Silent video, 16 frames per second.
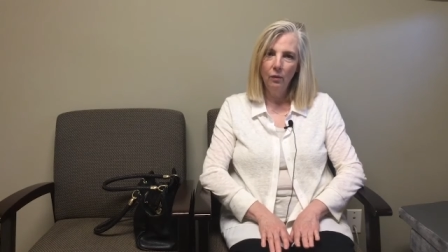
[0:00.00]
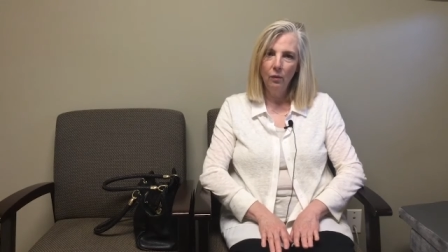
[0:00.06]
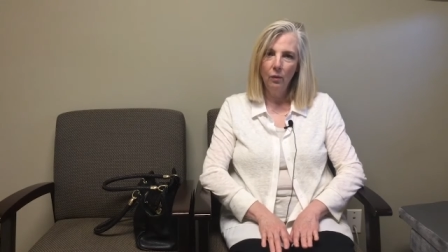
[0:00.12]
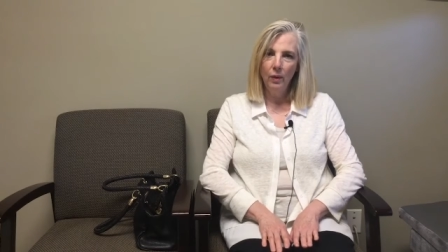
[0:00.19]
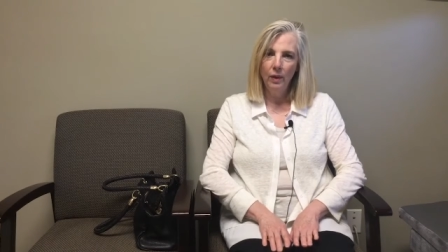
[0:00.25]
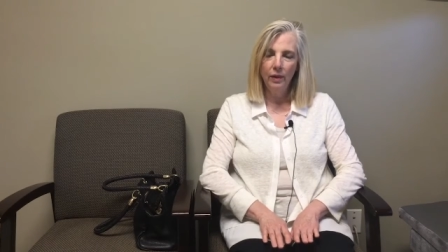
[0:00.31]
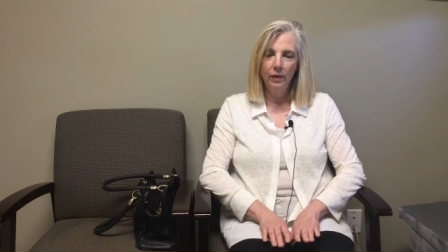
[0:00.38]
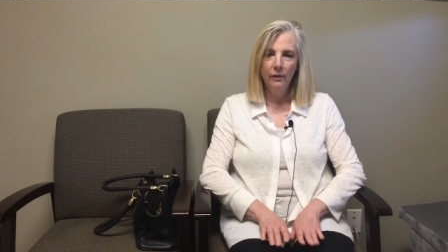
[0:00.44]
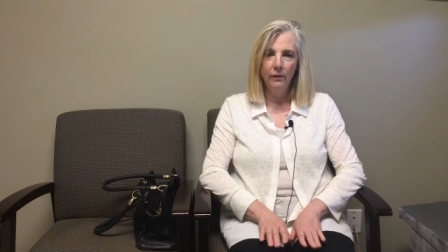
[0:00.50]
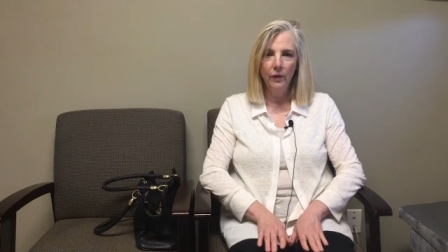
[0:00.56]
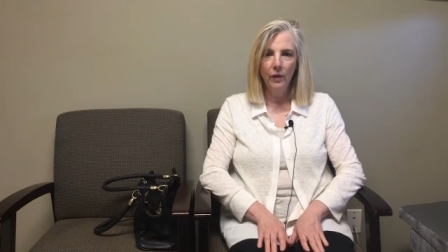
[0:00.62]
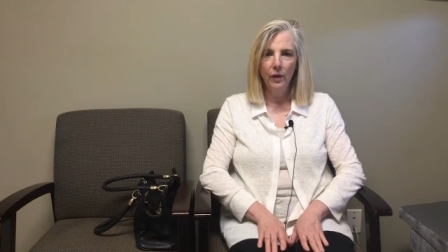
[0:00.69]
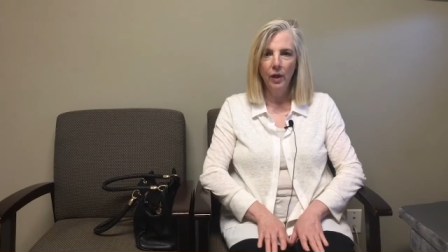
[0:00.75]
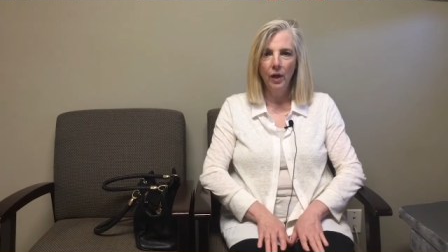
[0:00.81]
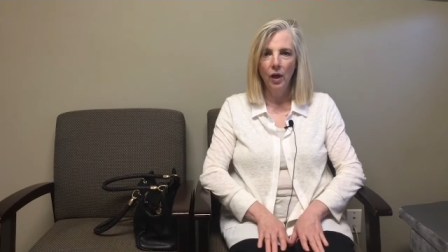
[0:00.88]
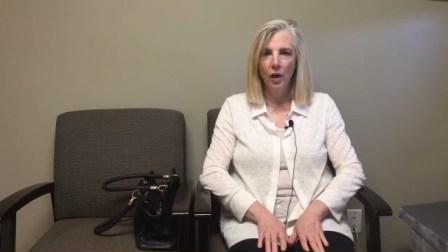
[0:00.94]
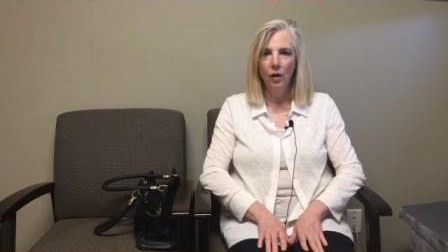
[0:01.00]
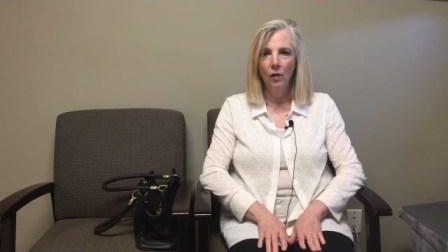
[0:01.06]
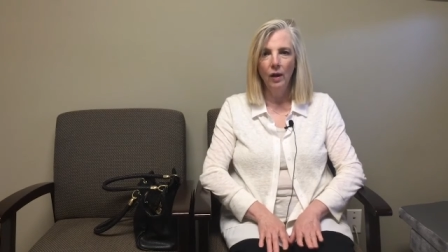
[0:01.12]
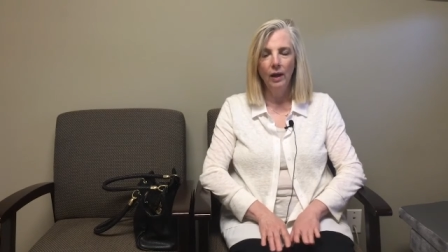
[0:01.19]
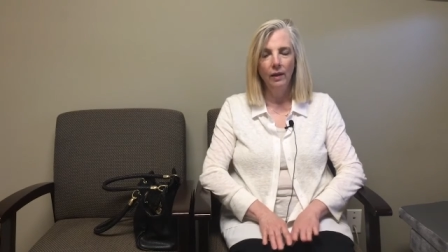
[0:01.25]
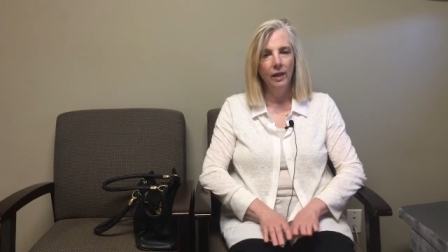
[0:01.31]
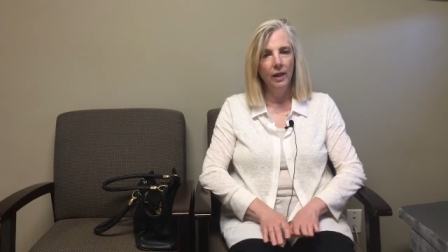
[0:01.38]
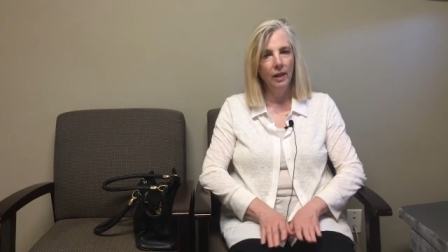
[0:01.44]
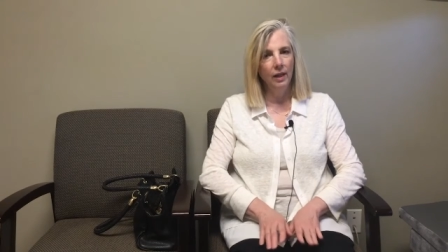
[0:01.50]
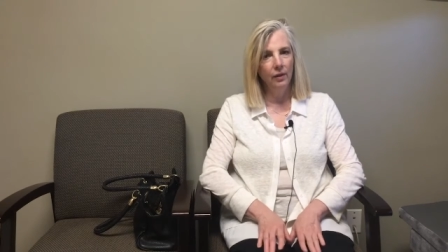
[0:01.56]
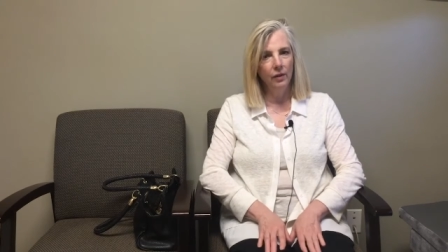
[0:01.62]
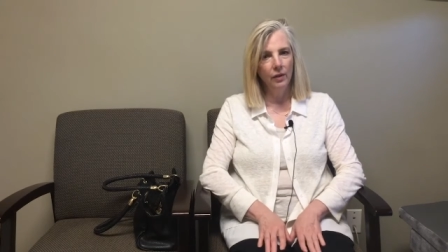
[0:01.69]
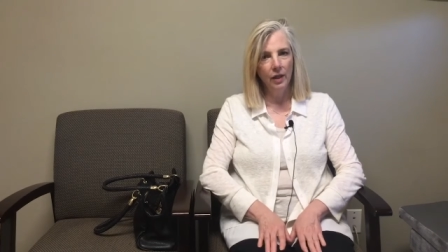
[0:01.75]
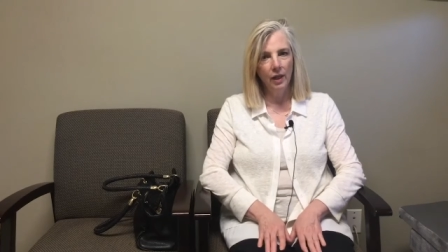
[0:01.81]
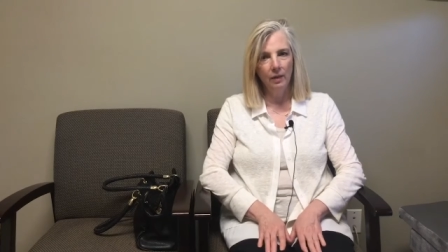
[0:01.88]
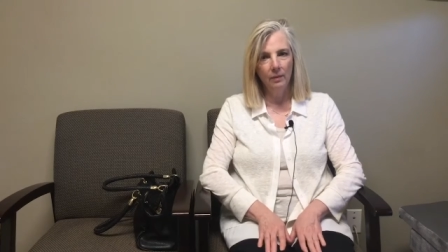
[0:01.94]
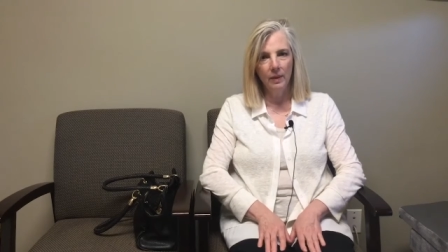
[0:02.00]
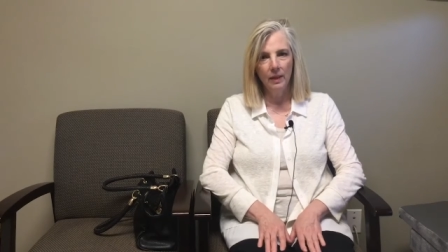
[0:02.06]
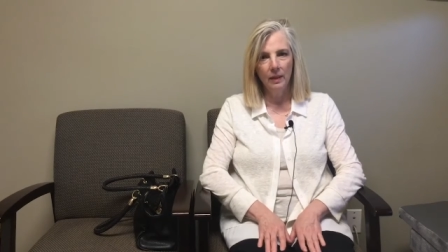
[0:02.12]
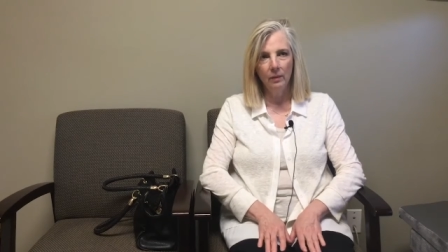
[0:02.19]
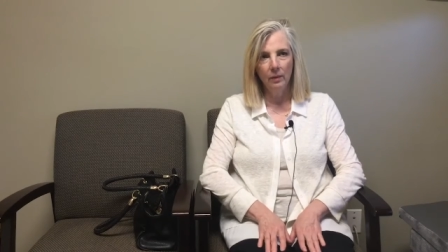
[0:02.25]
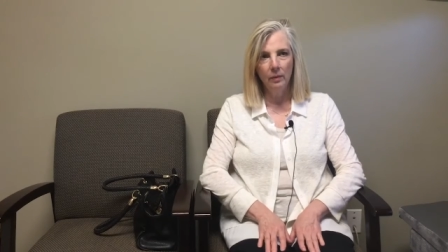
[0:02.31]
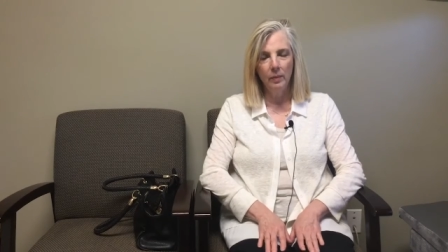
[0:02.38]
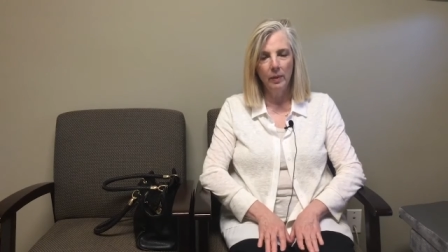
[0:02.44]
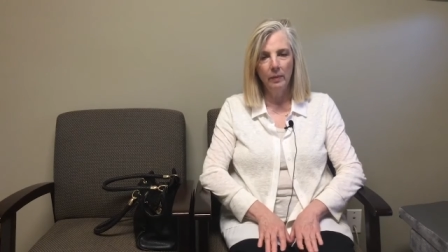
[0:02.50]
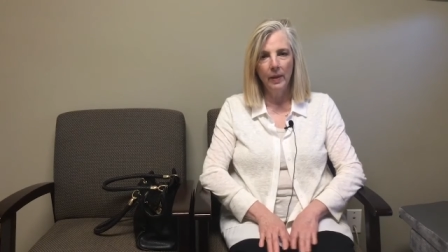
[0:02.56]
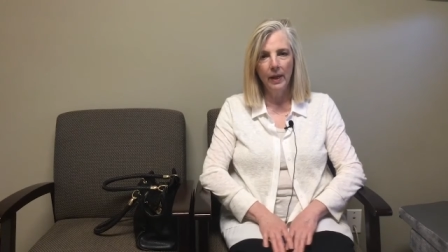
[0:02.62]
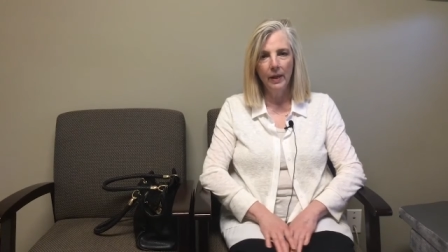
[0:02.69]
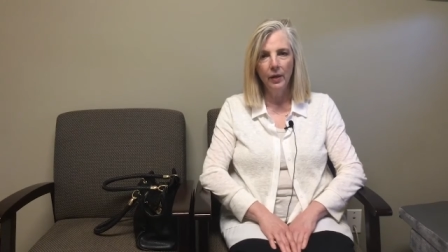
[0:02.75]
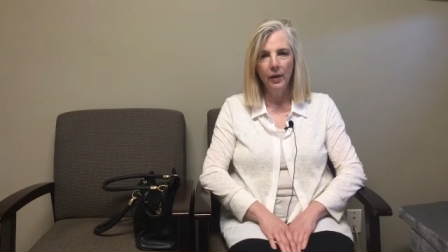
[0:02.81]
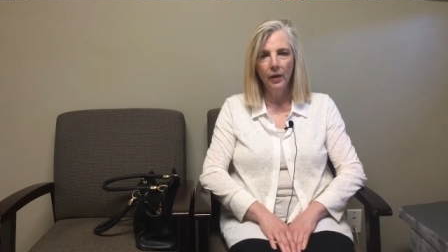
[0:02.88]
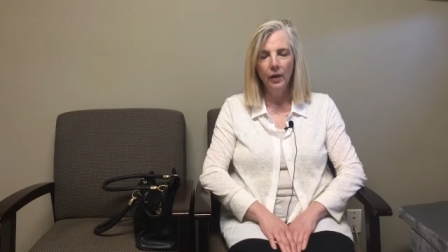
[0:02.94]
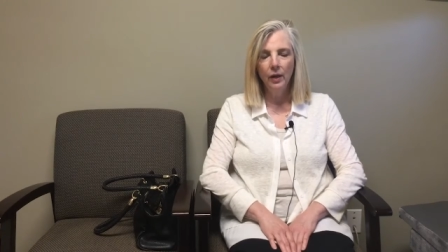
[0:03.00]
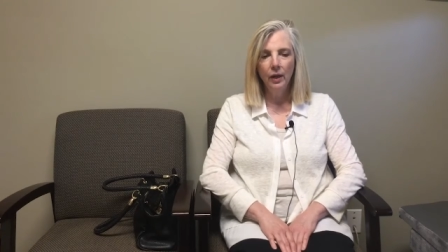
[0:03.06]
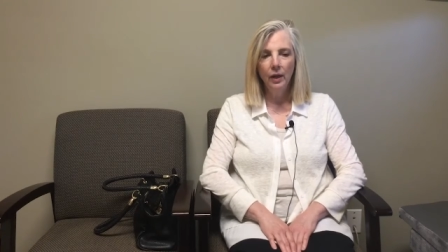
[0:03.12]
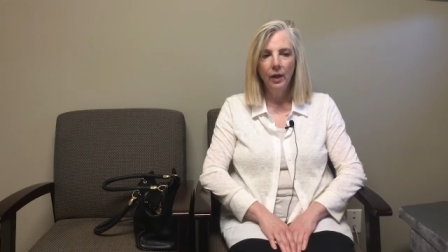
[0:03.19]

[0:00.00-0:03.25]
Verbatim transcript: with the vertigo, and then other times it would be better.